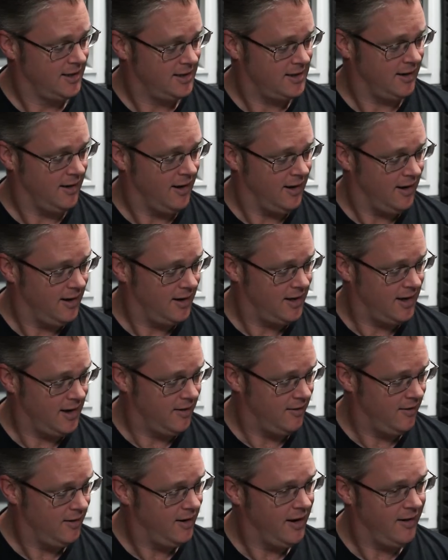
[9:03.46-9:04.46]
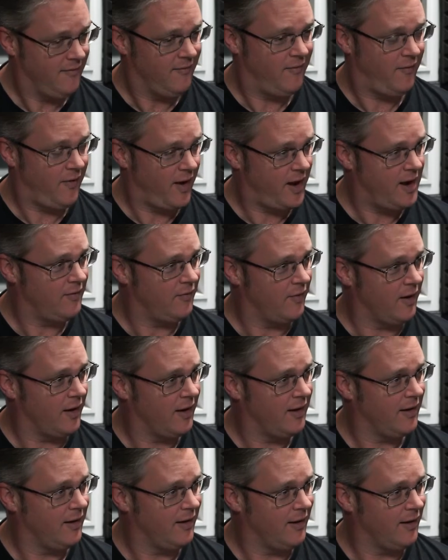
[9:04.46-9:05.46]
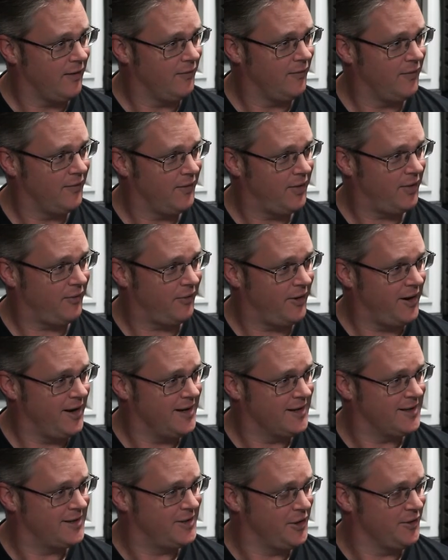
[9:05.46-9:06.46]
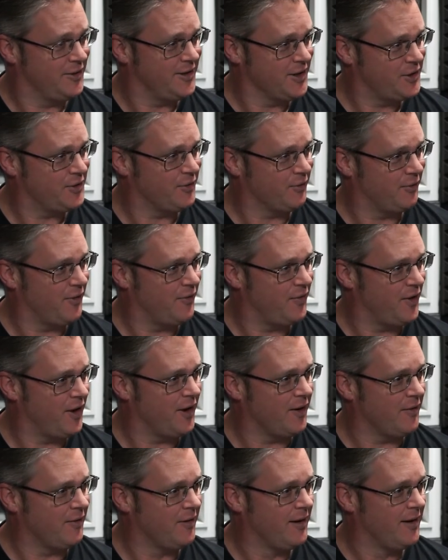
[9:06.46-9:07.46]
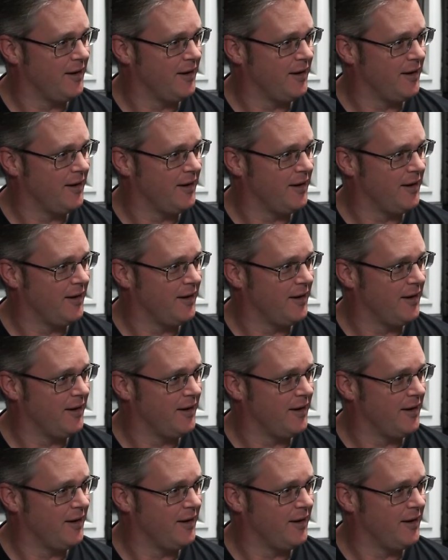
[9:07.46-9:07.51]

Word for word: to argue in favour of Three's judicial review,